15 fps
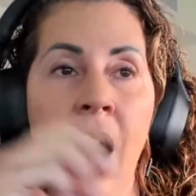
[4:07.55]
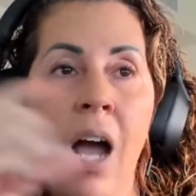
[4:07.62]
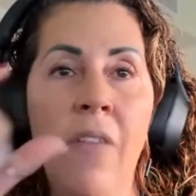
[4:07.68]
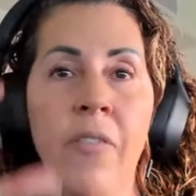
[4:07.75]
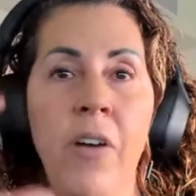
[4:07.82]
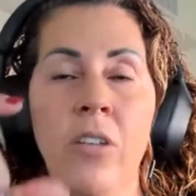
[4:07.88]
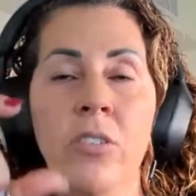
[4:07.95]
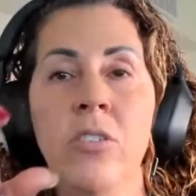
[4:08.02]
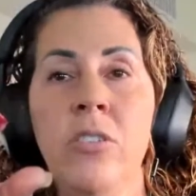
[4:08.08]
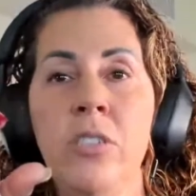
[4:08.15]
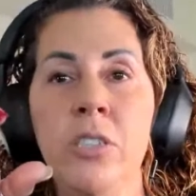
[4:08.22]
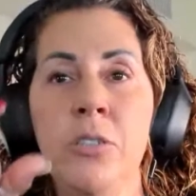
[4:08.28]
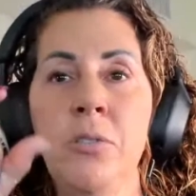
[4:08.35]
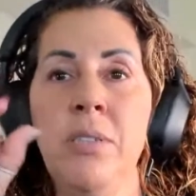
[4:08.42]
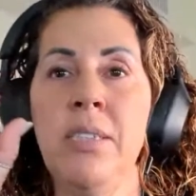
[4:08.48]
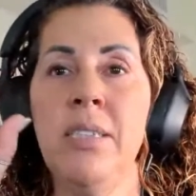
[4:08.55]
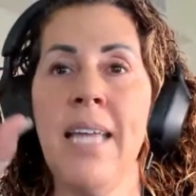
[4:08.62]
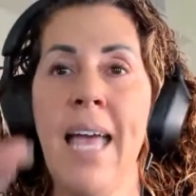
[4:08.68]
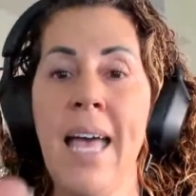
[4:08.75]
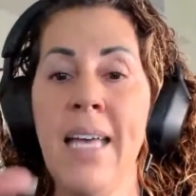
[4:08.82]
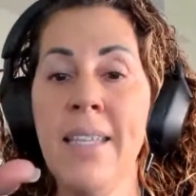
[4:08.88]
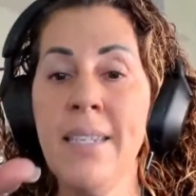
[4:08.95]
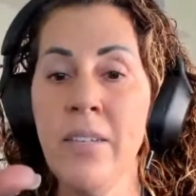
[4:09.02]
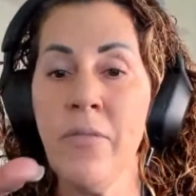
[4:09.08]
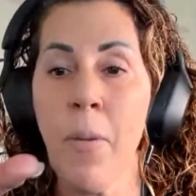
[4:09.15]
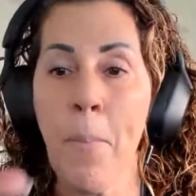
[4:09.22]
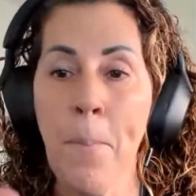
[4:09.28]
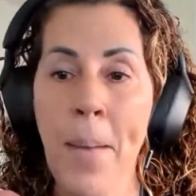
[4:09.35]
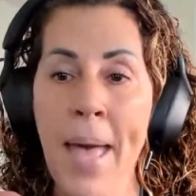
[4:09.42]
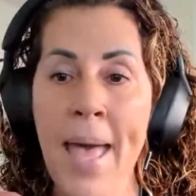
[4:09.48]
I've also used the end of
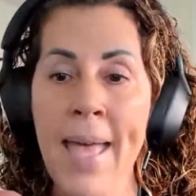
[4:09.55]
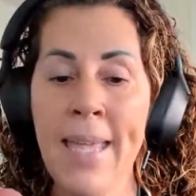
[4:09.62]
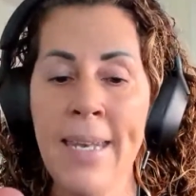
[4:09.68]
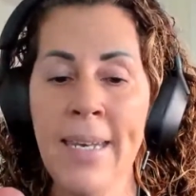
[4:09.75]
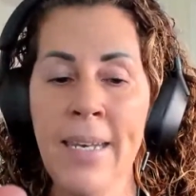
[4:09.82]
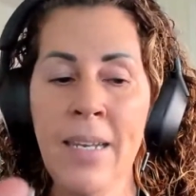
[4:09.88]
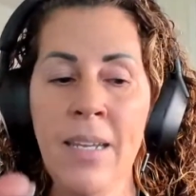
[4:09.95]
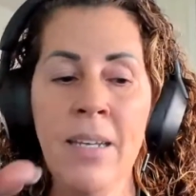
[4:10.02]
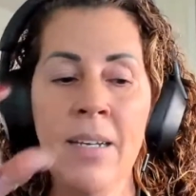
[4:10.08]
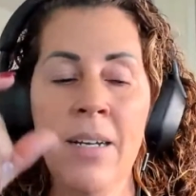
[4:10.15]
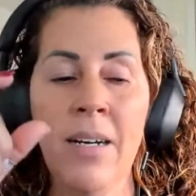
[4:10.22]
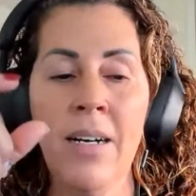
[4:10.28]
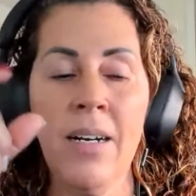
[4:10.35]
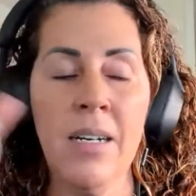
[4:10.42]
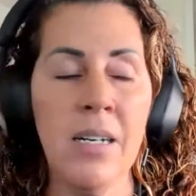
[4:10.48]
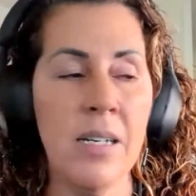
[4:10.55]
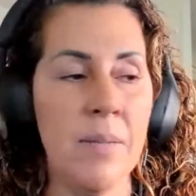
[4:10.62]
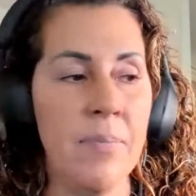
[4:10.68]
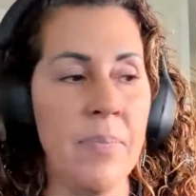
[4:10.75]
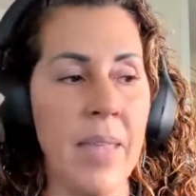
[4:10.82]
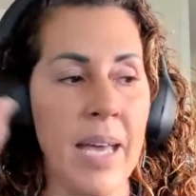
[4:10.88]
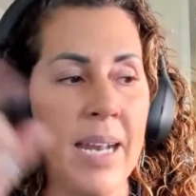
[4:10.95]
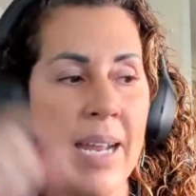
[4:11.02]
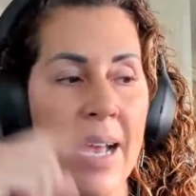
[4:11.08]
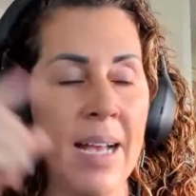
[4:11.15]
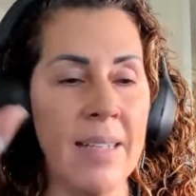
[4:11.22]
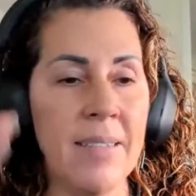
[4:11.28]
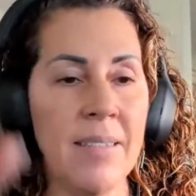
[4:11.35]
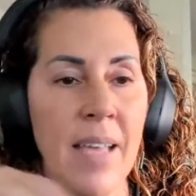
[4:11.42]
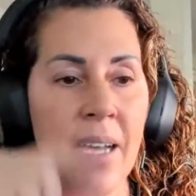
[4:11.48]
a pen that
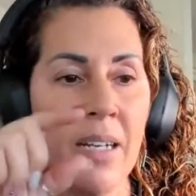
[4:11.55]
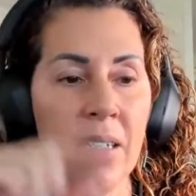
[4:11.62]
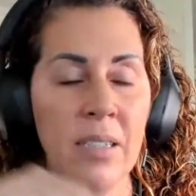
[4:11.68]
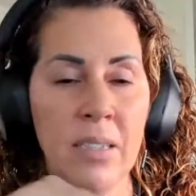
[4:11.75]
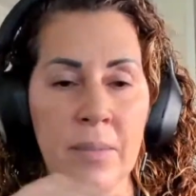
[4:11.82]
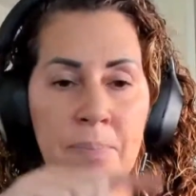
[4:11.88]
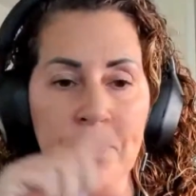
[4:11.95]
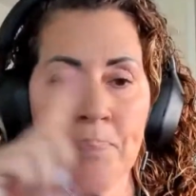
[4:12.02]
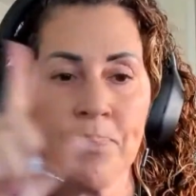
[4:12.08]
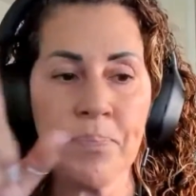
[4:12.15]
has like a